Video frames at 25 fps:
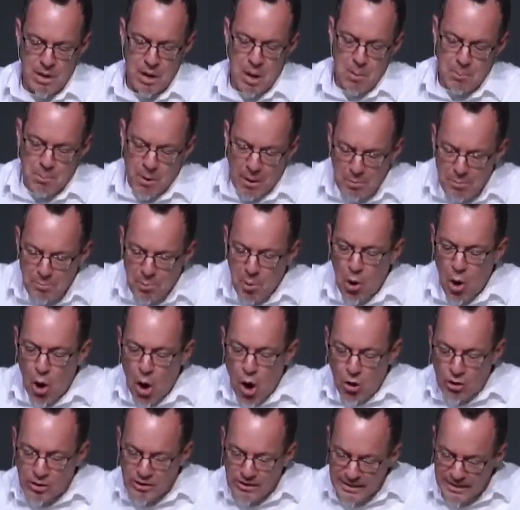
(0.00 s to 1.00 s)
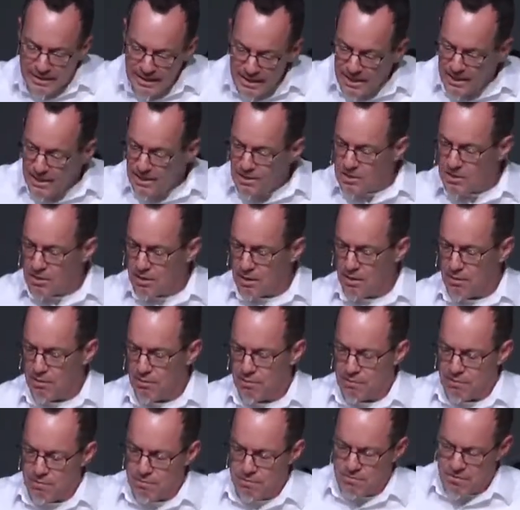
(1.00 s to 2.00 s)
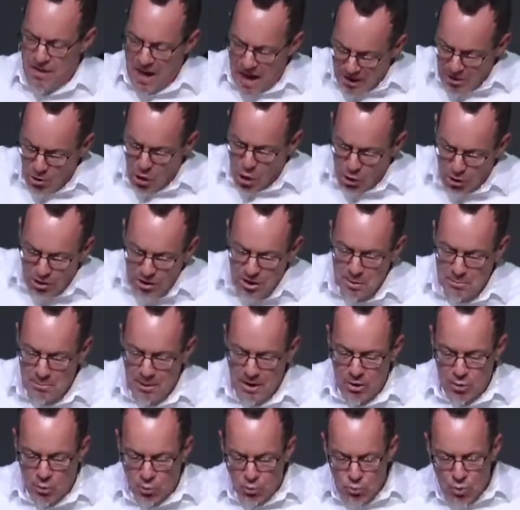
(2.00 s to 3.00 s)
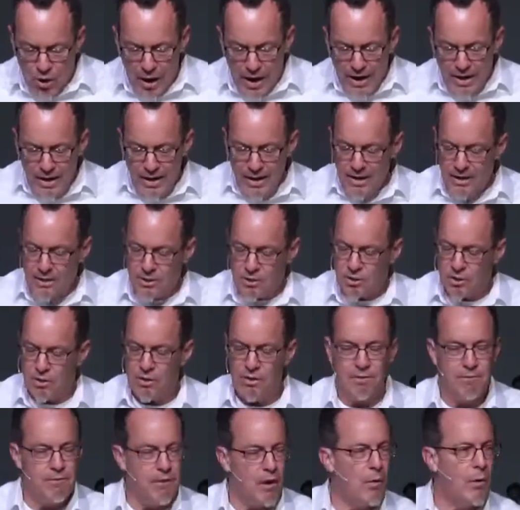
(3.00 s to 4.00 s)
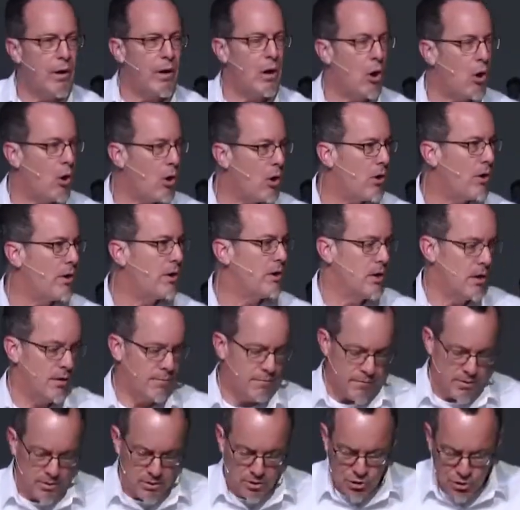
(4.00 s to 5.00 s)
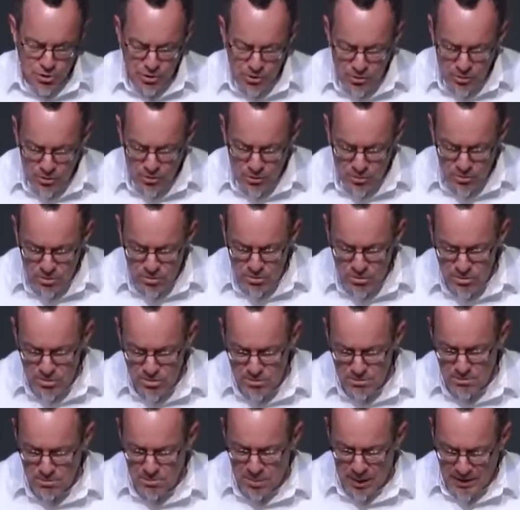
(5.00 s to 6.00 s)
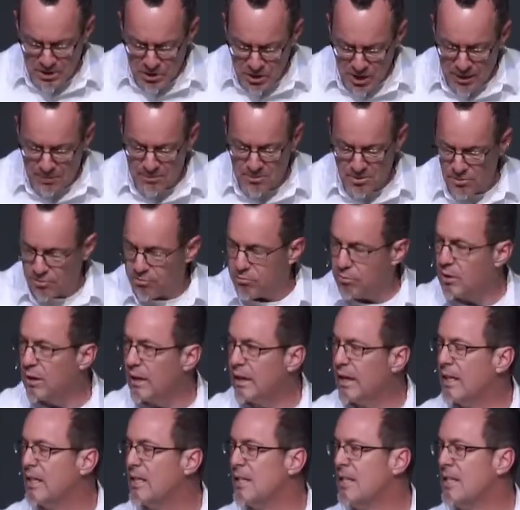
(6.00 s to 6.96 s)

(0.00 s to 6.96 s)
But Paul leads that argument right into the very heart of the Jew by chapter 3.